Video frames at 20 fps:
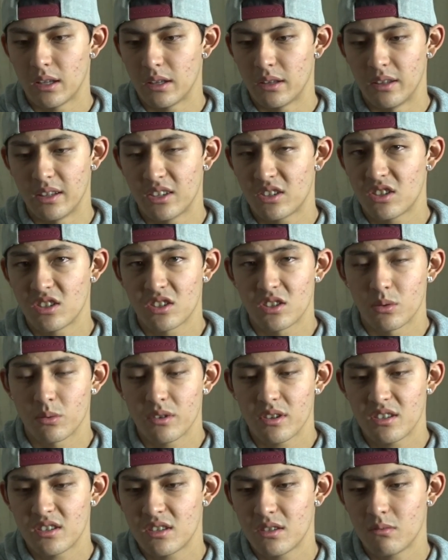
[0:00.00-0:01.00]
this is the
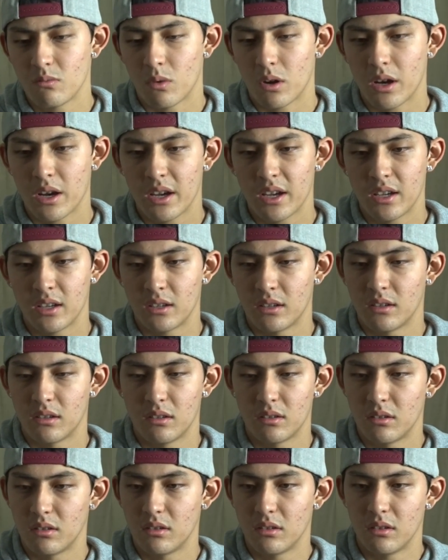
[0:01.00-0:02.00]
reason why
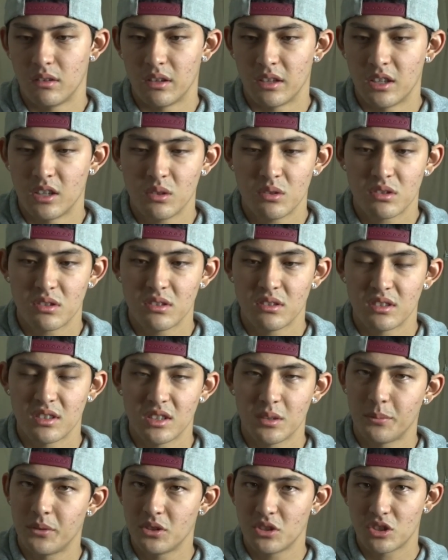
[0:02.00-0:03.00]
Houston's
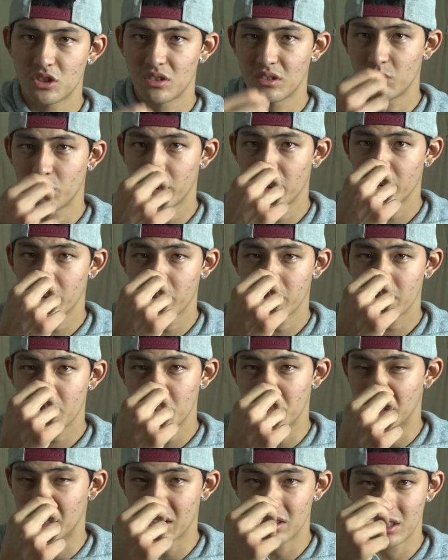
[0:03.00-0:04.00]
in the position where they're
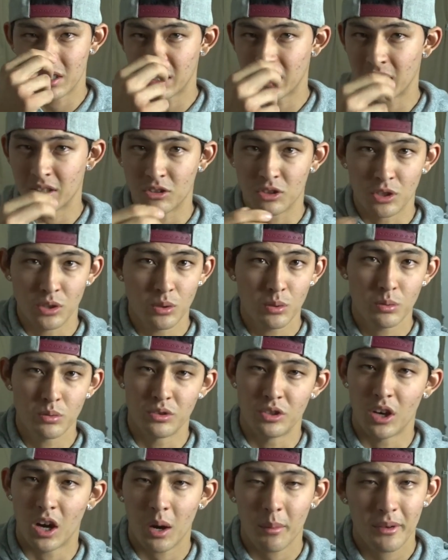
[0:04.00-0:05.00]
in, because they got two
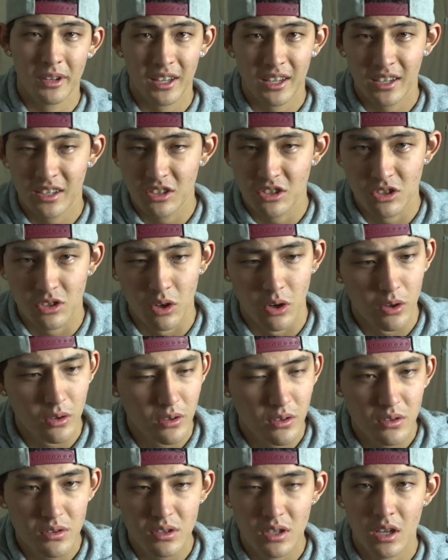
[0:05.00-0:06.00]
dominating
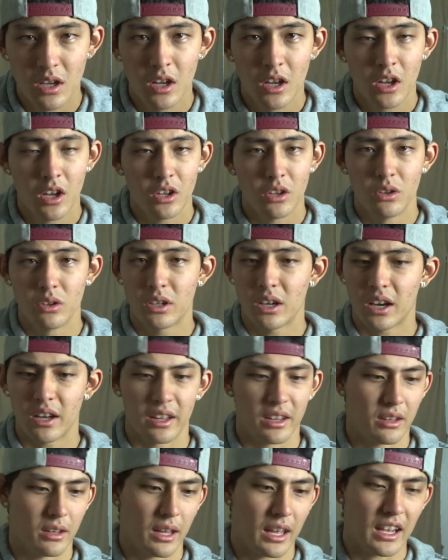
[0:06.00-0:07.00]
starters. You
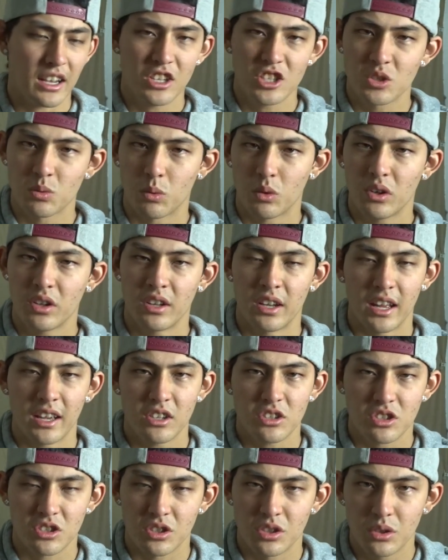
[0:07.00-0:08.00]
got ace one and
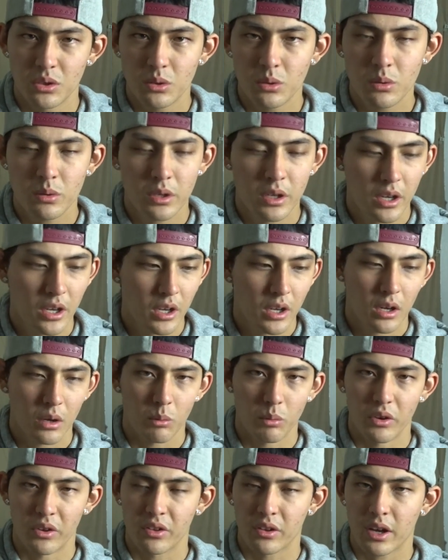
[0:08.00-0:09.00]
ace two
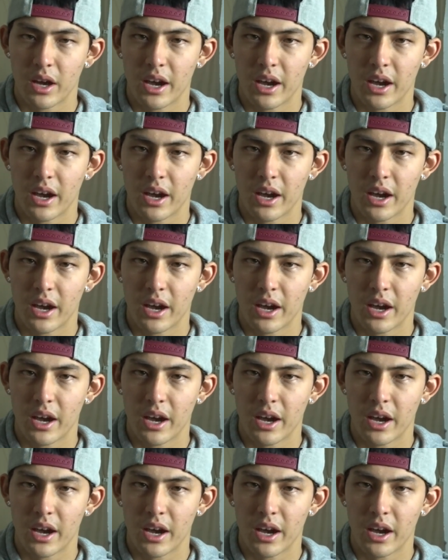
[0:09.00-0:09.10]
with